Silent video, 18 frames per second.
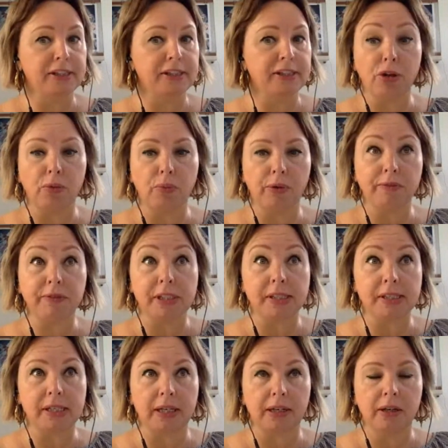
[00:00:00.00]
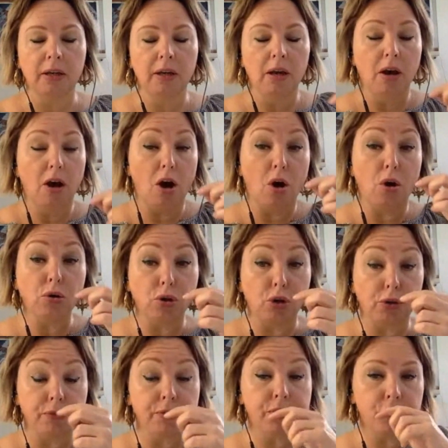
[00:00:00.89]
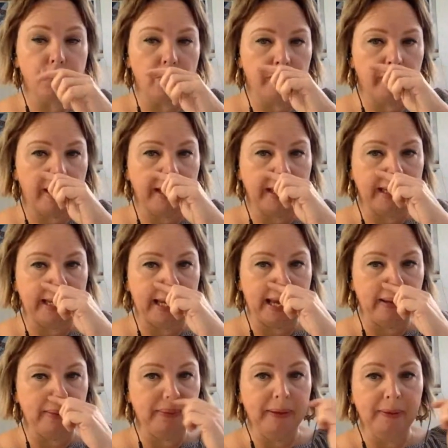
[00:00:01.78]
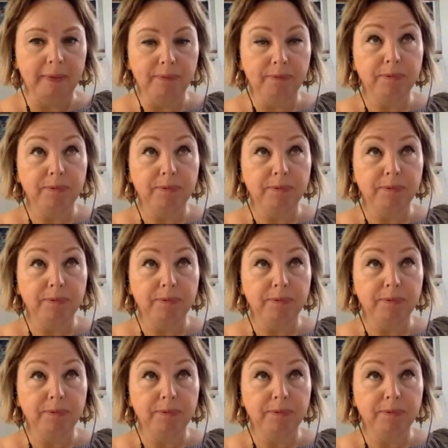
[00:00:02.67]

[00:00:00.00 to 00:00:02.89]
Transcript: I know that we've just done a whole lot of surveying, and